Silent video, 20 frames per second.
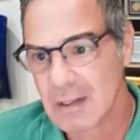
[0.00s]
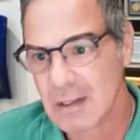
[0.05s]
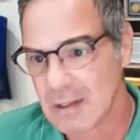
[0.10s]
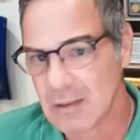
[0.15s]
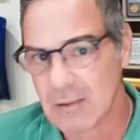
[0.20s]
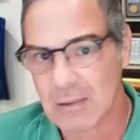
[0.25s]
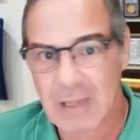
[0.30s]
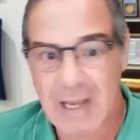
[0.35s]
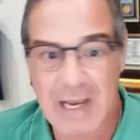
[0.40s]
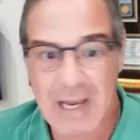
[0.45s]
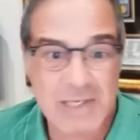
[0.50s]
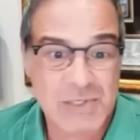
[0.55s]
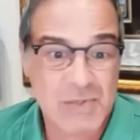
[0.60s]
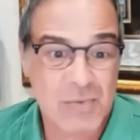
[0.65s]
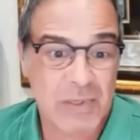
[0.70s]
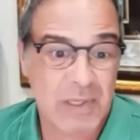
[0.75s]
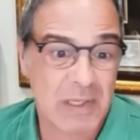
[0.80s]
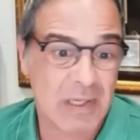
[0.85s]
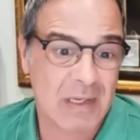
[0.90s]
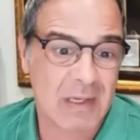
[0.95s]
here
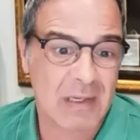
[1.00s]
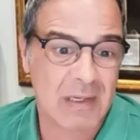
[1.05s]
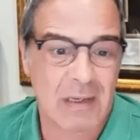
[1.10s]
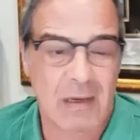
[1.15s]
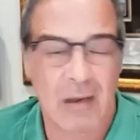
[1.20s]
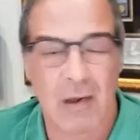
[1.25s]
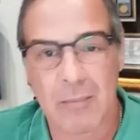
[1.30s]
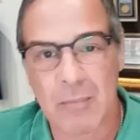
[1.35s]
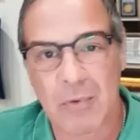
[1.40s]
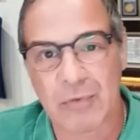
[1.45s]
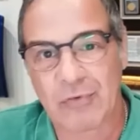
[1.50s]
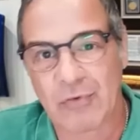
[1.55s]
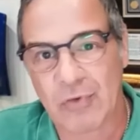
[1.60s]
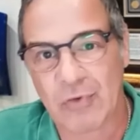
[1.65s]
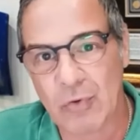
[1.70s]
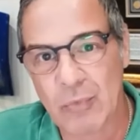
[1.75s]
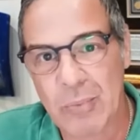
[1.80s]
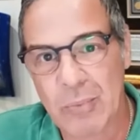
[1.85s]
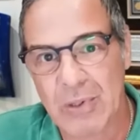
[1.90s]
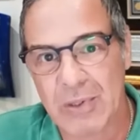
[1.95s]
last week, and almost
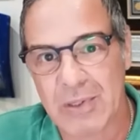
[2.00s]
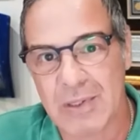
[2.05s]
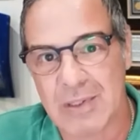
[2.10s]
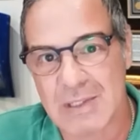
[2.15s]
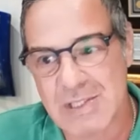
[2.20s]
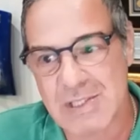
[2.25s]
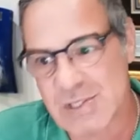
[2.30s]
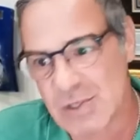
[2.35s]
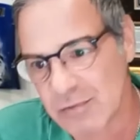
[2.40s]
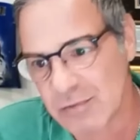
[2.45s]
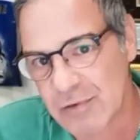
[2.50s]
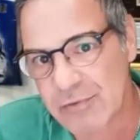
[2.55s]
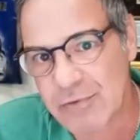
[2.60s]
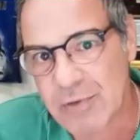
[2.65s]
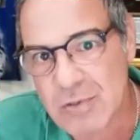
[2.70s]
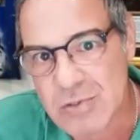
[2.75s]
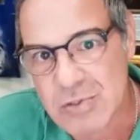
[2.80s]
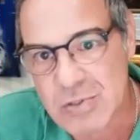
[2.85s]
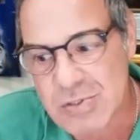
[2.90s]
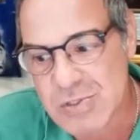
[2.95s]
2 billion in silver
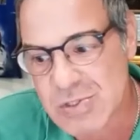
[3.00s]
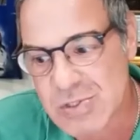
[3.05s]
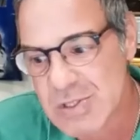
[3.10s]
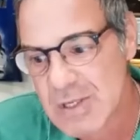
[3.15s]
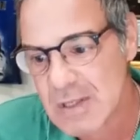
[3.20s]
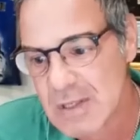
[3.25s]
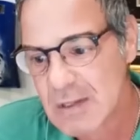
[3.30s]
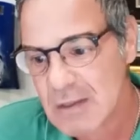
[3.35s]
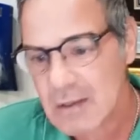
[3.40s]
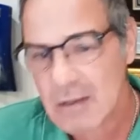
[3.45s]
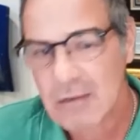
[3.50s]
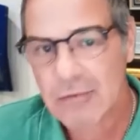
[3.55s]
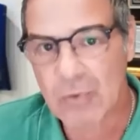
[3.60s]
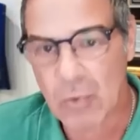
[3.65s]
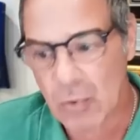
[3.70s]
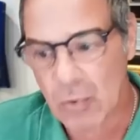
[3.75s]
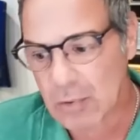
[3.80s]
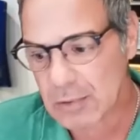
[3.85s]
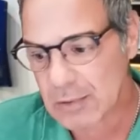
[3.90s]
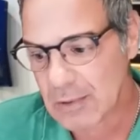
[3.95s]
futures
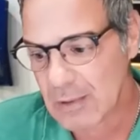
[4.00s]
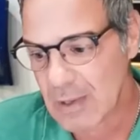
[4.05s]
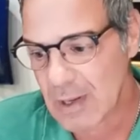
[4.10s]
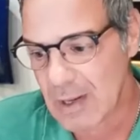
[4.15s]
sold.